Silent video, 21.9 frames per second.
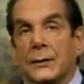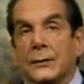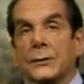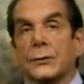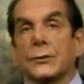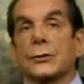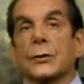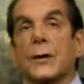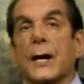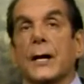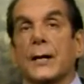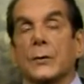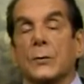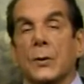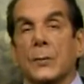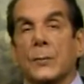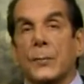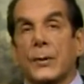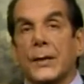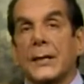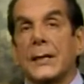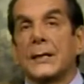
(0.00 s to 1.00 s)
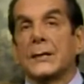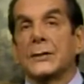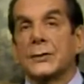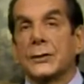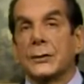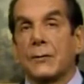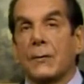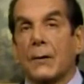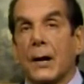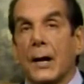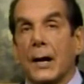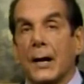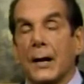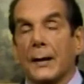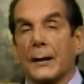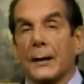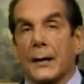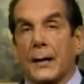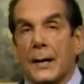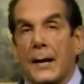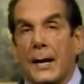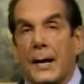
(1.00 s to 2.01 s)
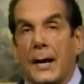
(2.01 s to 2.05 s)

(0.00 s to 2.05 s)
to try to appease Iran